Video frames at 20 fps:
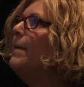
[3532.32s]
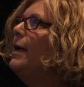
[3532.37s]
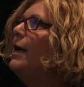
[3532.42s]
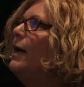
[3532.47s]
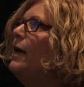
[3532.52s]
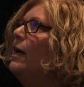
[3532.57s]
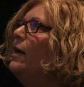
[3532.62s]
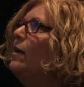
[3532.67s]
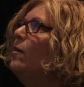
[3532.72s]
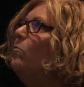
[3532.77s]

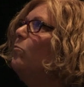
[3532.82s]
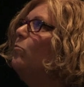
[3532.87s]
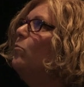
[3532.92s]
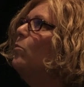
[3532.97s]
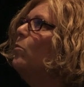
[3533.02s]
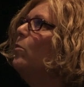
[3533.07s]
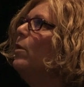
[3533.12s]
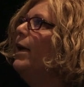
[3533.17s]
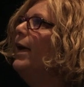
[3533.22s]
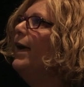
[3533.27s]

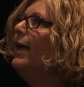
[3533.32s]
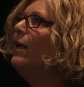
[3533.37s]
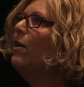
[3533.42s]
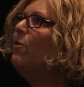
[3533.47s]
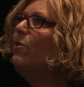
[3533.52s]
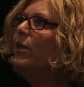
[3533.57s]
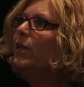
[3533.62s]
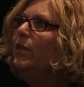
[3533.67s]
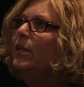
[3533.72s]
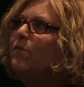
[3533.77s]
And I
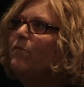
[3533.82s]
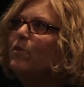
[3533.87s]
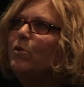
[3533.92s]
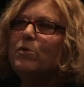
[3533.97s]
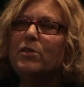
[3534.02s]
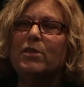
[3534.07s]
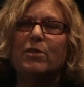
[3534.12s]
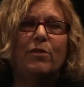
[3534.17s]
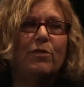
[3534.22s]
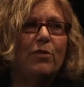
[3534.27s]
want to leave you
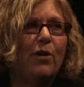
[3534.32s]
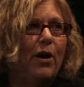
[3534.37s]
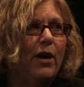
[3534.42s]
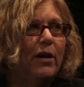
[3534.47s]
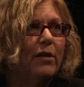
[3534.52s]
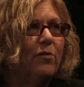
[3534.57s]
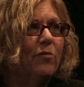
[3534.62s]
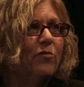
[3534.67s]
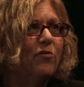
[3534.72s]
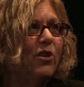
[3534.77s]
with a
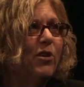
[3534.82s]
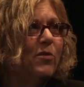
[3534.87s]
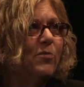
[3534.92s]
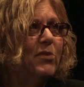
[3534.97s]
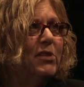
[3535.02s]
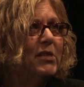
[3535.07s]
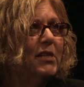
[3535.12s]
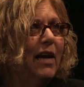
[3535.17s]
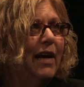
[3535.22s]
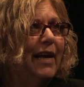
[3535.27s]
thought
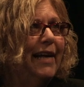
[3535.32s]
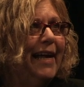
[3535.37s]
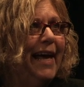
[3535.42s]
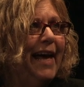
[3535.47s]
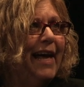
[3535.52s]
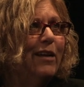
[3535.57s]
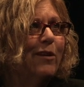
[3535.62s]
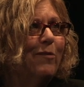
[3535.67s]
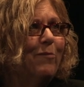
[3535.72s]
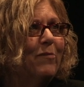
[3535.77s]
from Scott
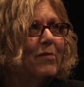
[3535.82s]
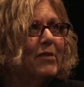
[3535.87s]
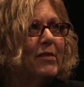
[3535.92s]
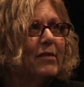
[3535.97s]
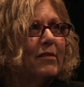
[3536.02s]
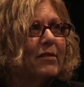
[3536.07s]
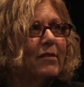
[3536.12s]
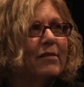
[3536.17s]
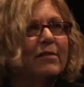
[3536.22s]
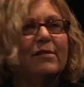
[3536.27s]
Adams.